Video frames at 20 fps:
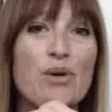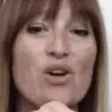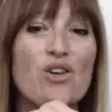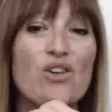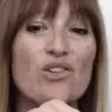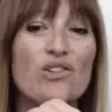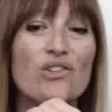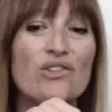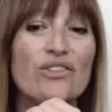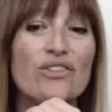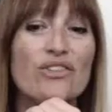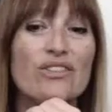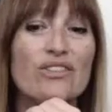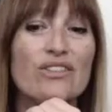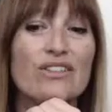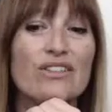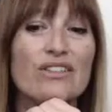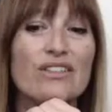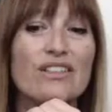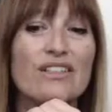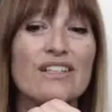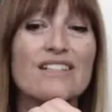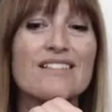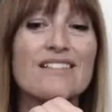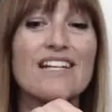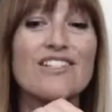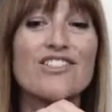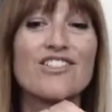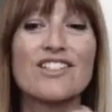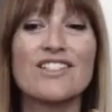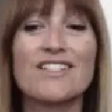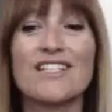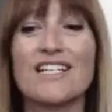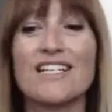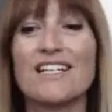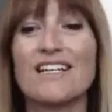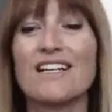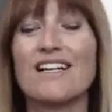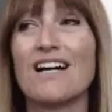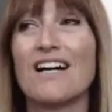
bald? Because I just see...